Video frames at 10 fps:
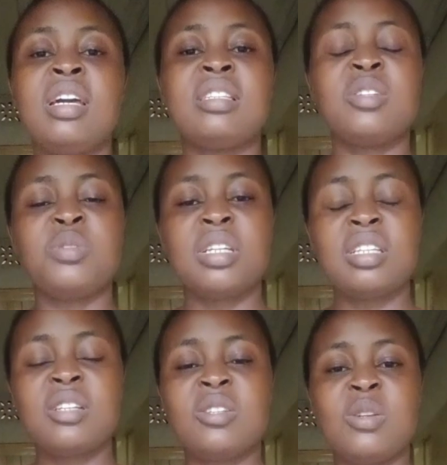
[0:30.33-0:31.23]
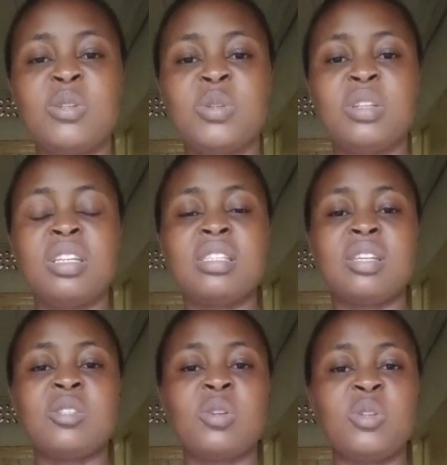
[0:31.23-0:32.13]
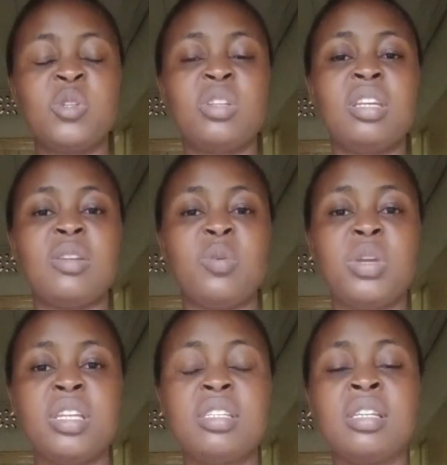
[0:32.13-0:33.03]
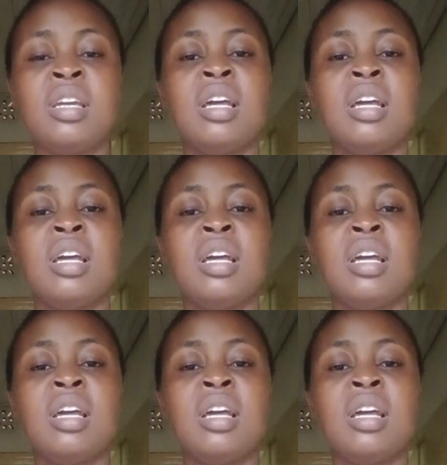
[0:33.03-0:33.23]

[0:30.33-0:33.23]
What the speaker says: Saturated solution is a solution in which